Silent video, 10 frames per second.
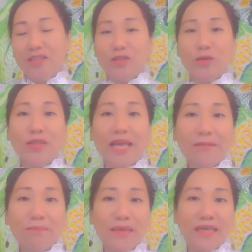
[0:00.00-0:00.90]
So
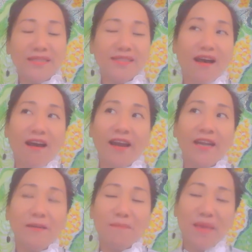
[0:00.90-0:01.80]
that means
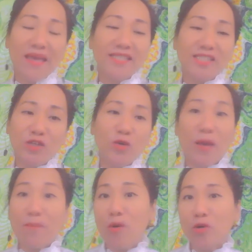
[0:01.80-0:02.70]
art makes you
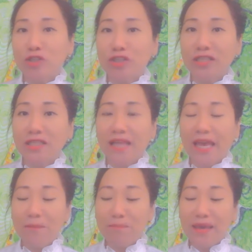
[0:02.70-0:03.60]
emotional
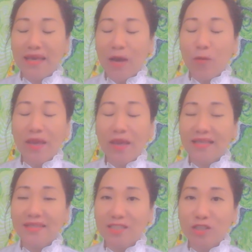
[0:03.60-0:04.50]
and
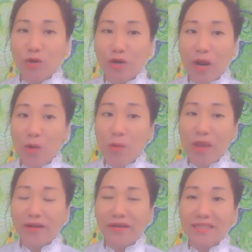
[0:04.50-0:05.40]
awakens your
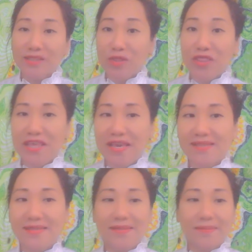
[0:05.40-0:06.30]
awareness on things.